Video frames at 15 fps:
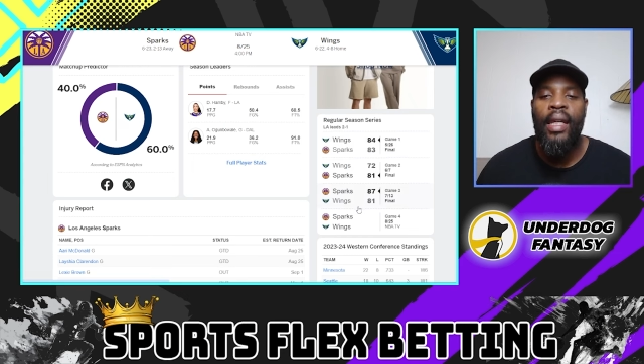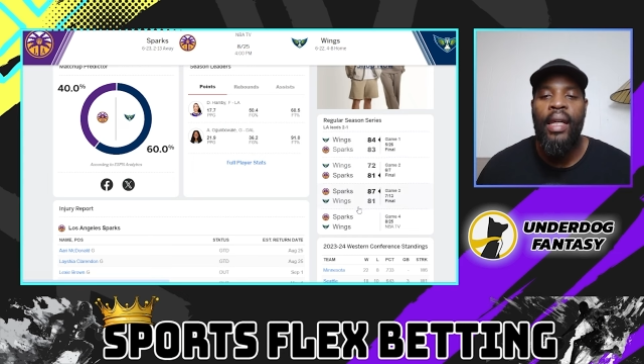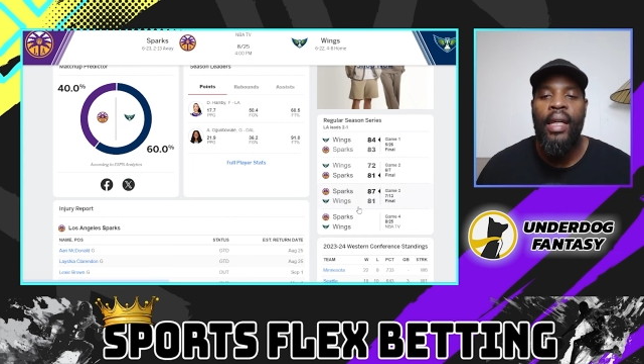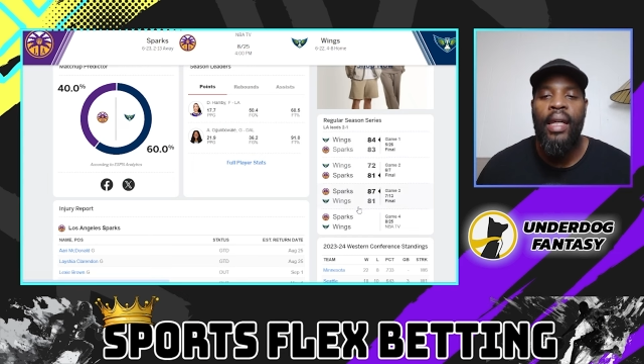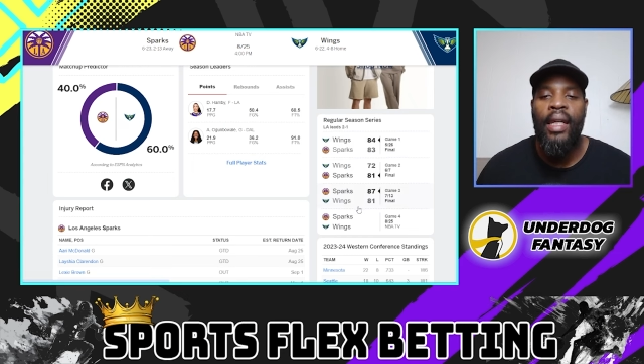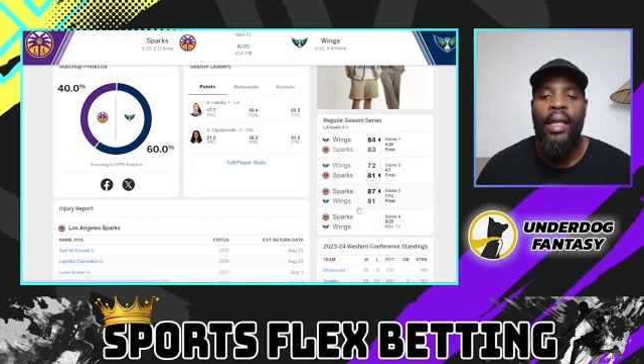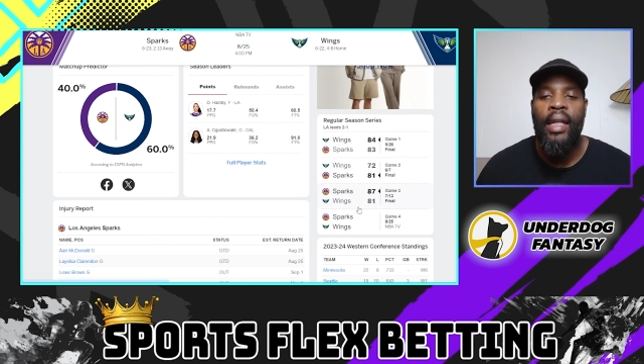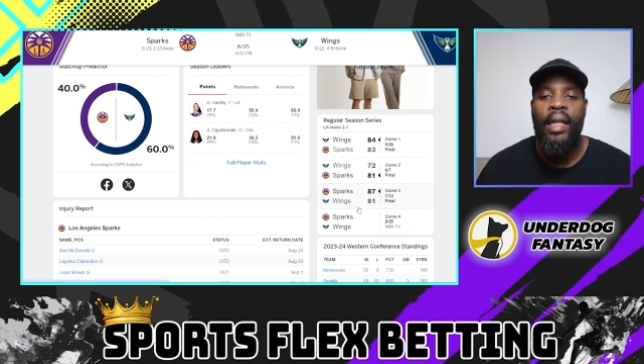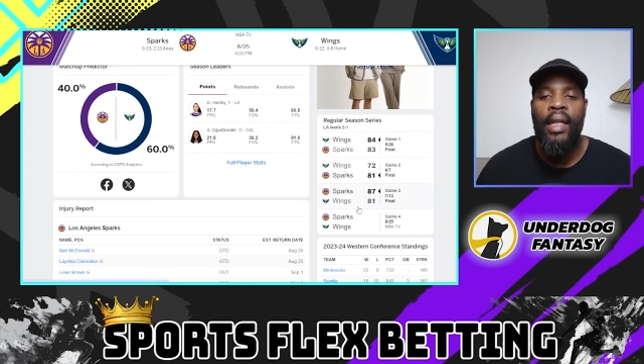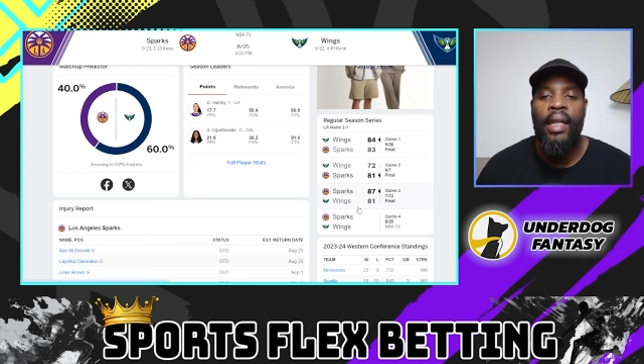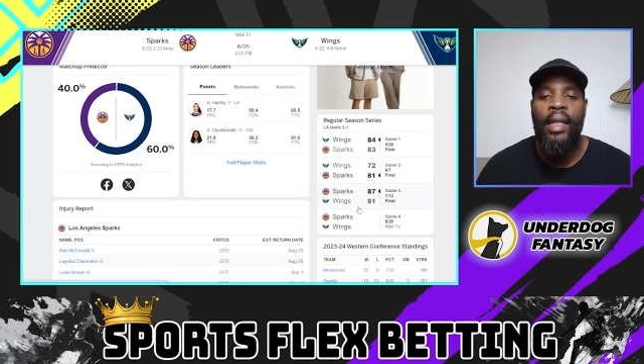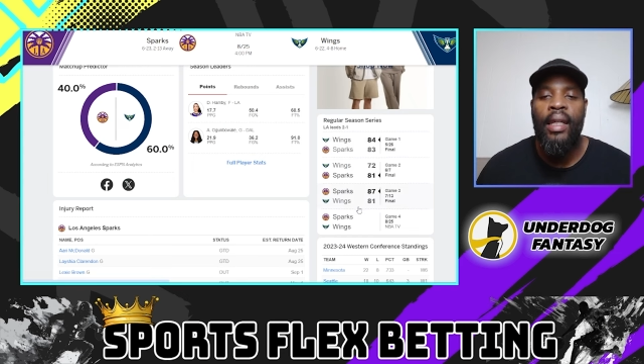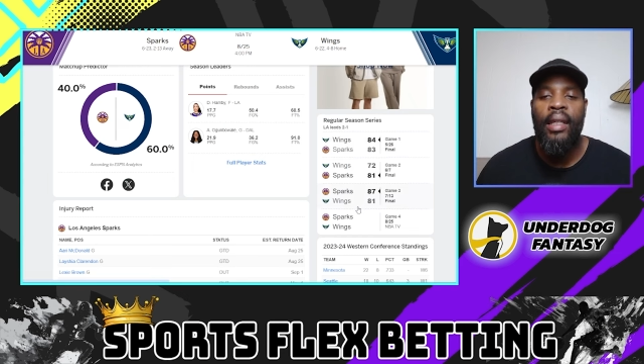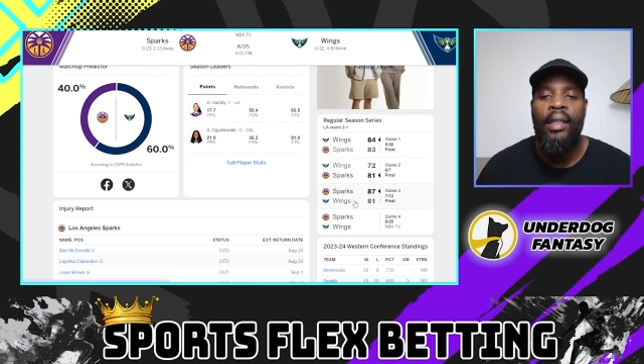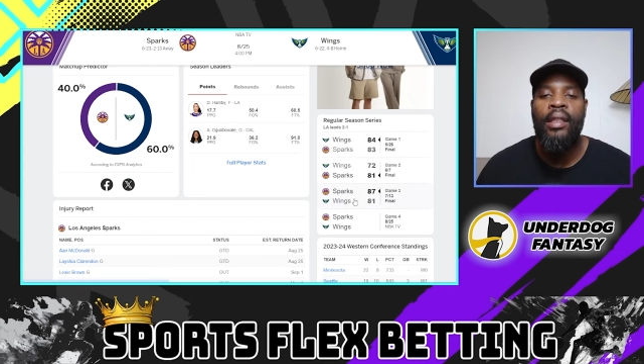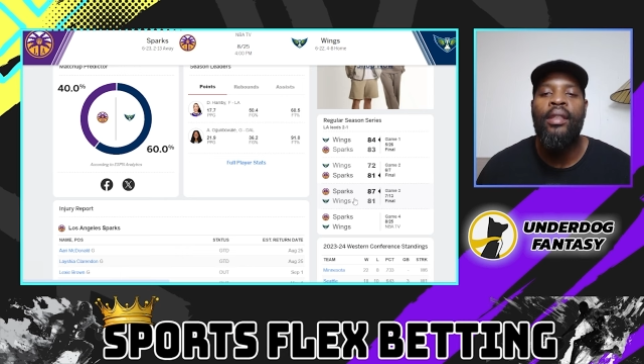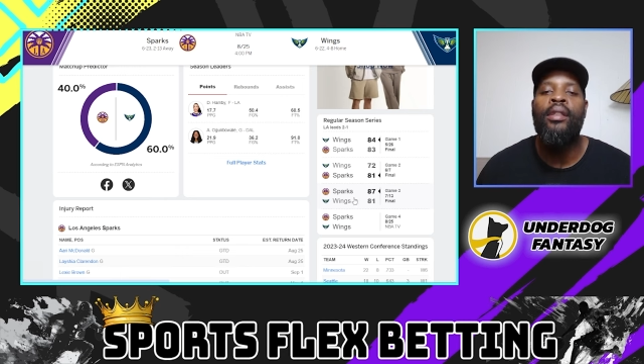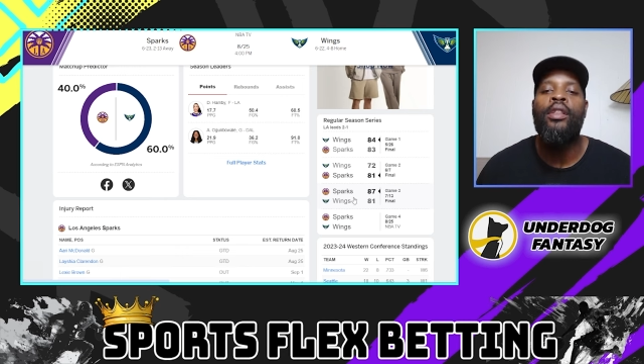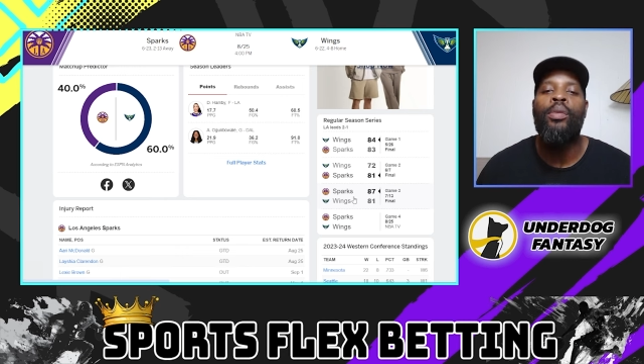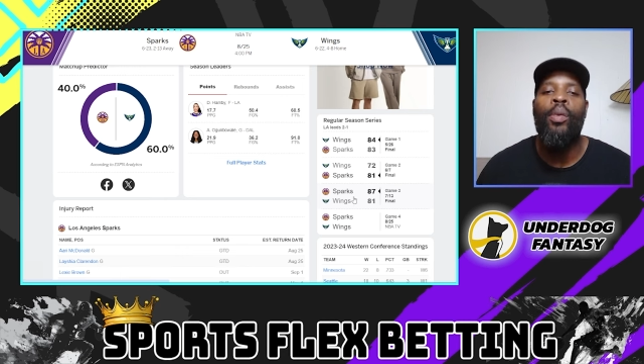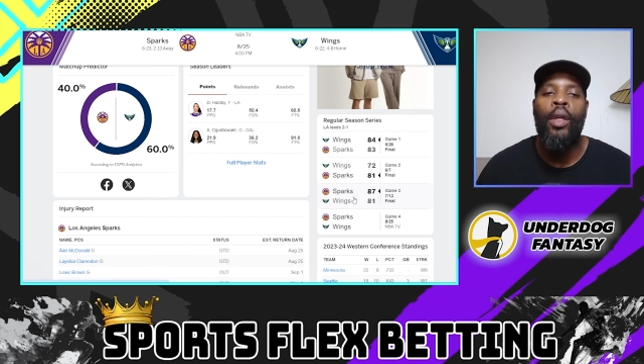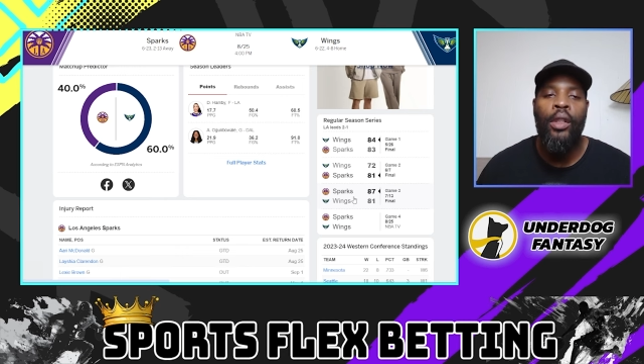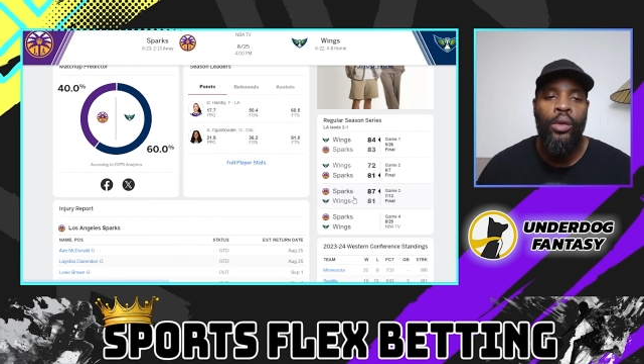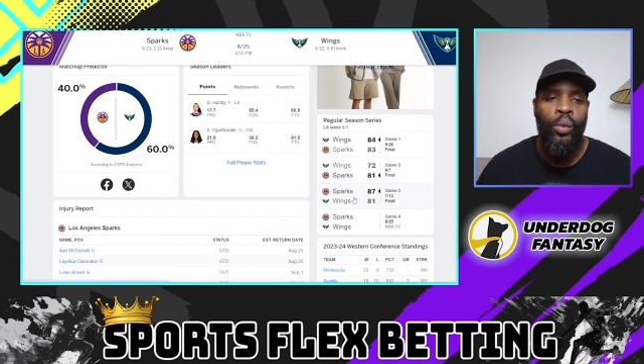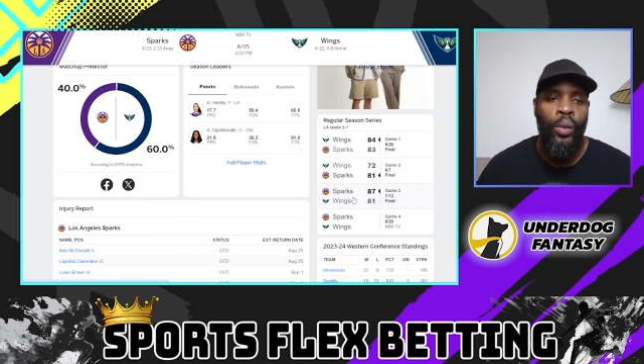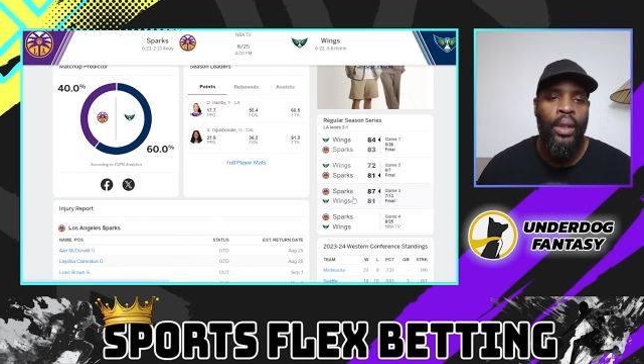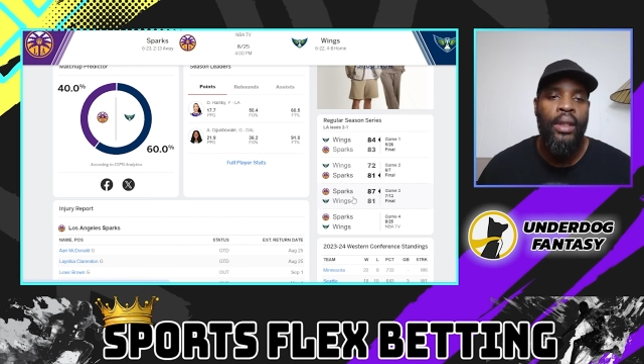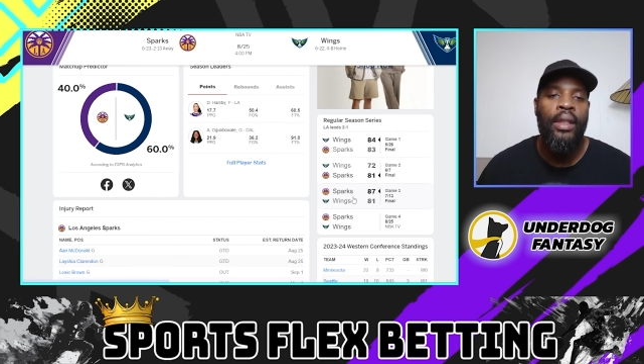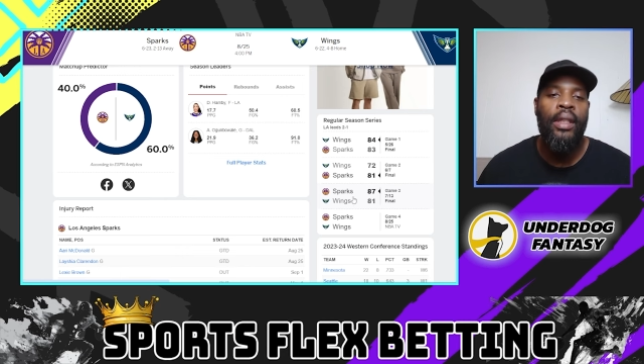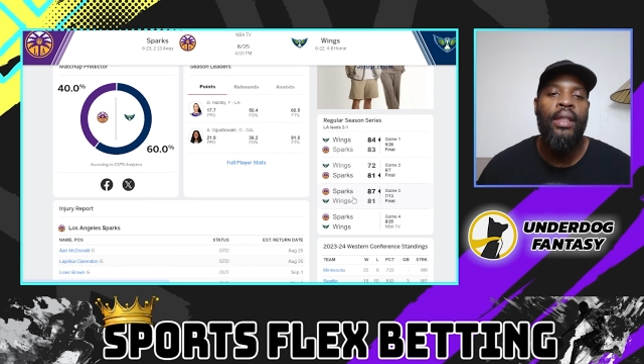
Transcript: and Sparks won the